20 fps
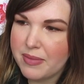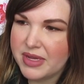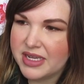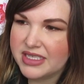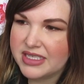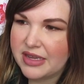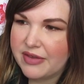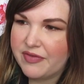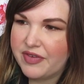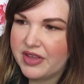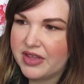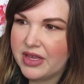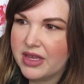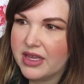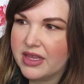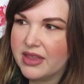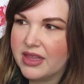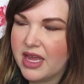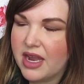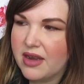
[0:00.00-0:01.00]
because I feel
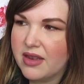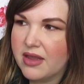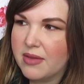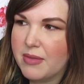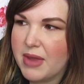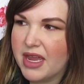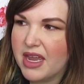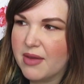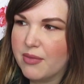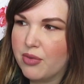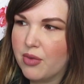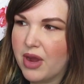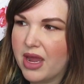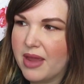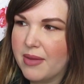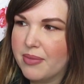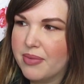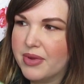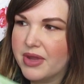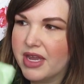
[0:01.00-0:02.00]
like then the makeup
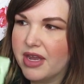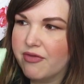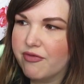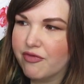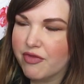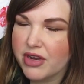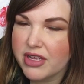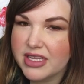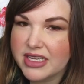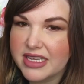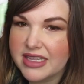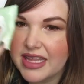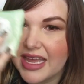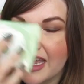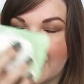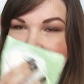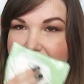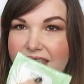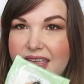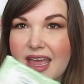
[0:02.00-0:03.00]
wipe can really
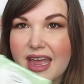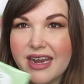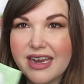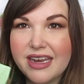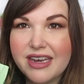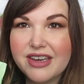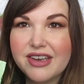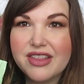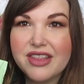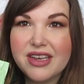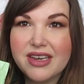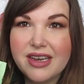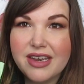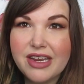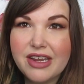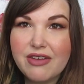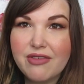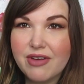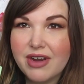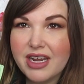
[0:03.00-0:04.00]
like get into the
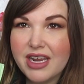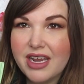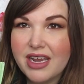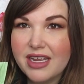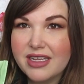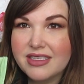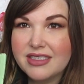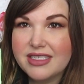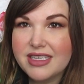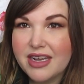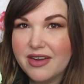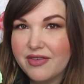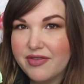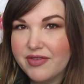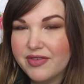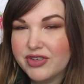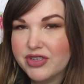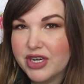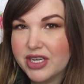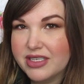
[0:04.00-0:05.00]
nitty gritty instead
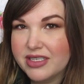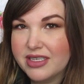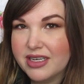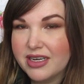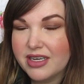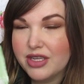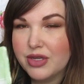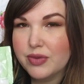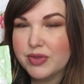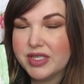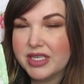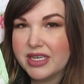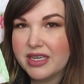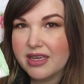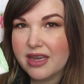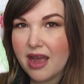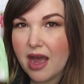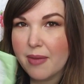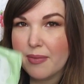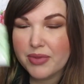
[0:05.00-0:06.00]
of just
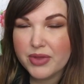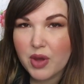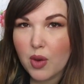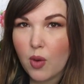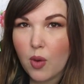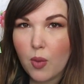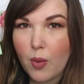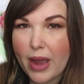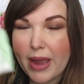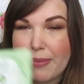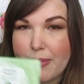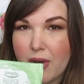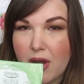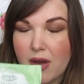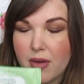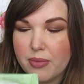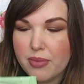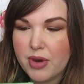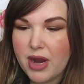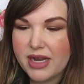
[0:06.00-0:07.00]
using up the whole wipe
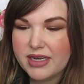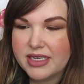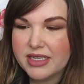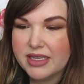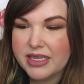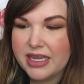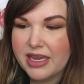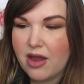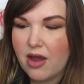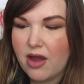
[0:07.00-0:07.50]
practically